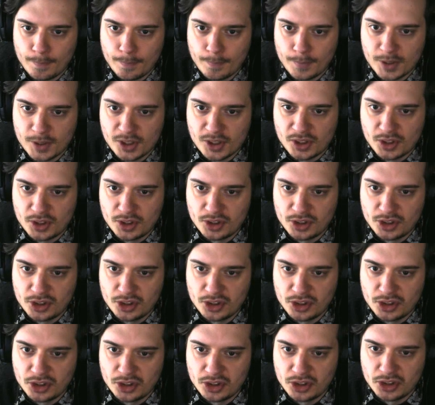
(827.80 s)

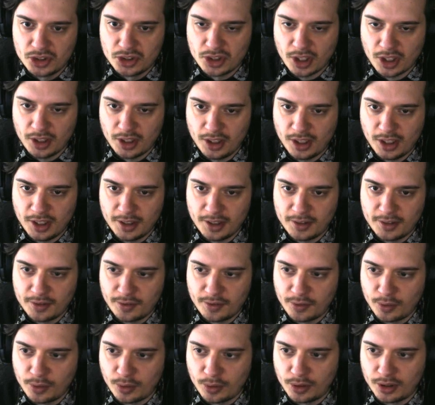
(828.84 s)
sunlight
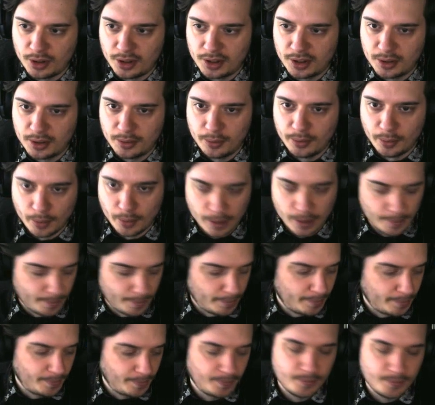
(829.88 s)
for the
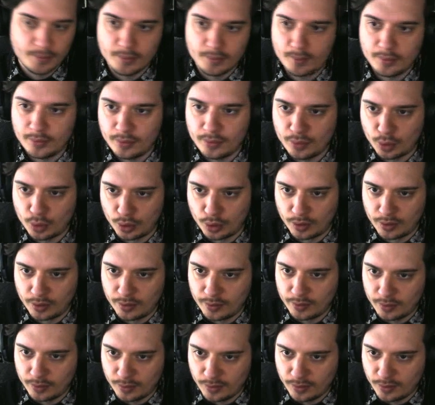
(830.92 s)
rim for
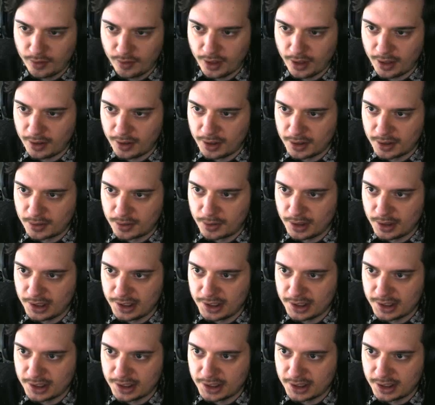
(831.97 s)
various
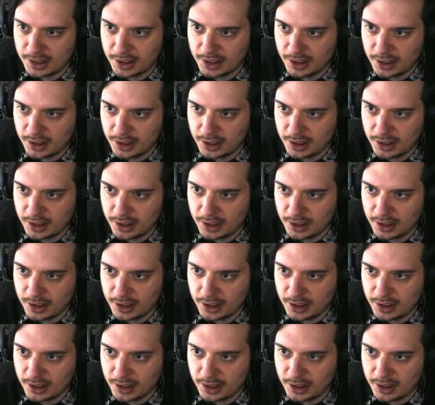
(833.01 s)
reasons.